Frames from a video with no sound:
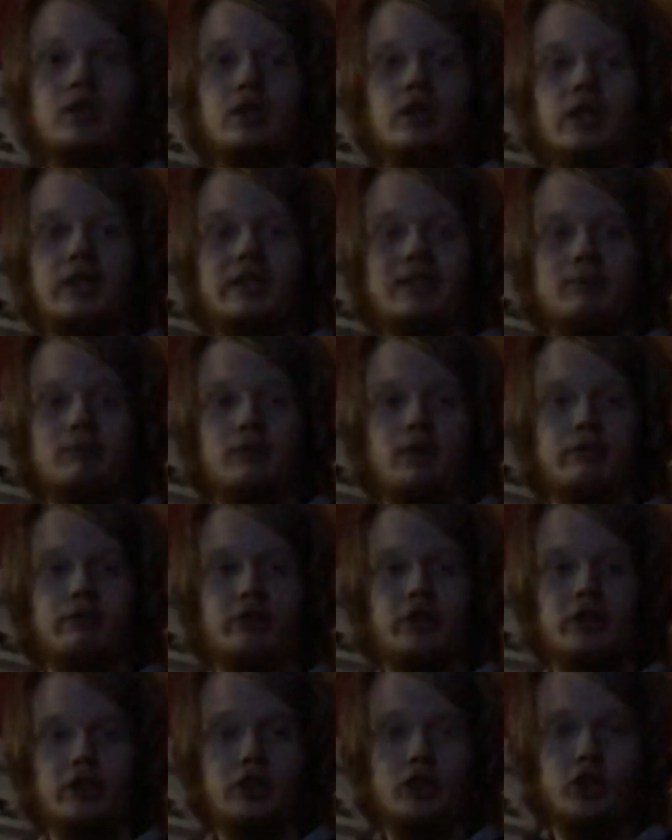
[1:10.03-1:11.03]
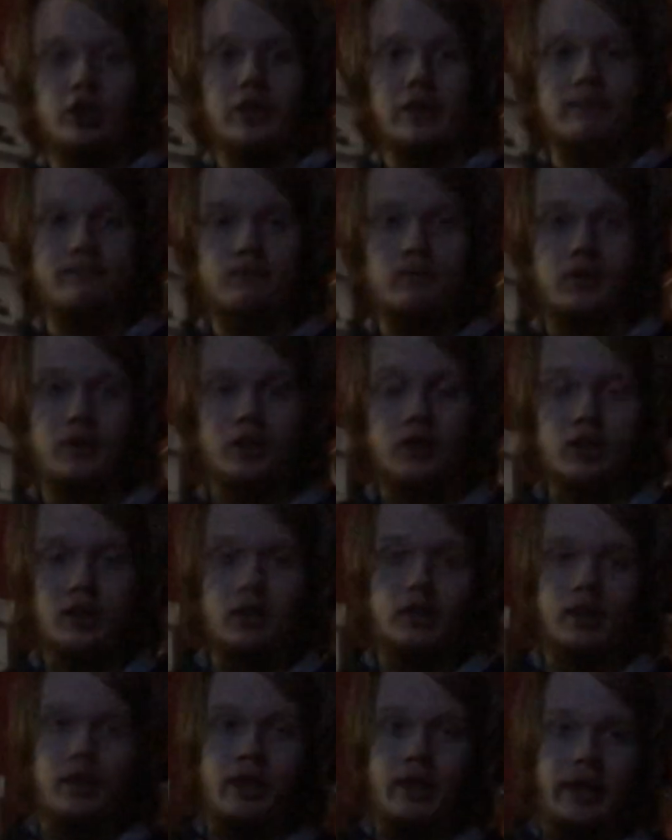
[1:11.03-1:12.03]
That's it. Hope you're going to enjoy it,
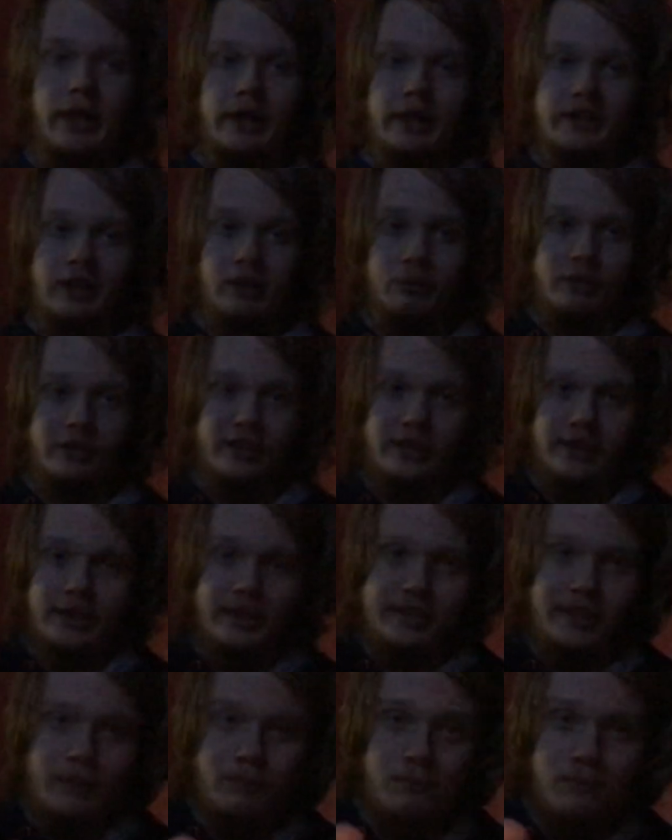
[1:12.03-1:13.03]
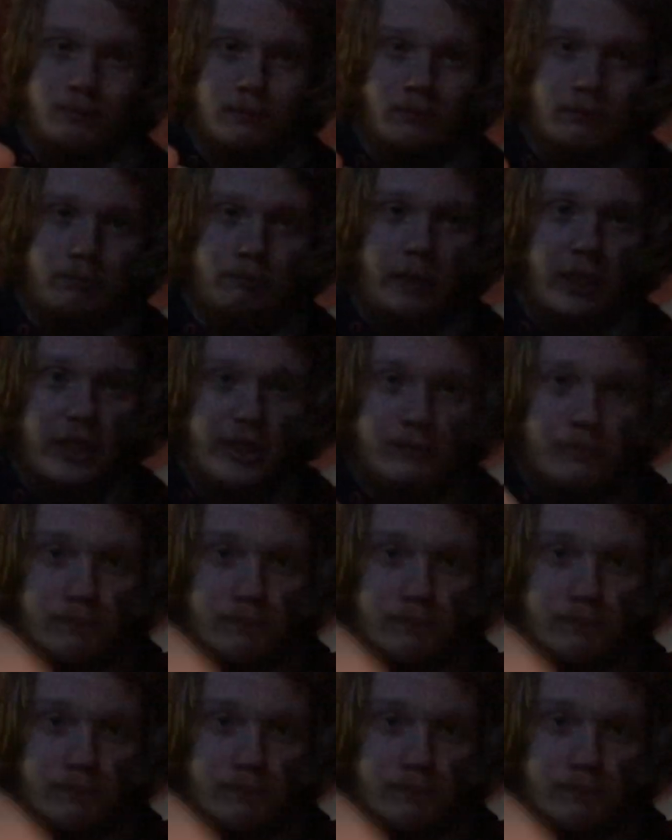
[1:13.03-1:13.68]
and I will see you later. Bye.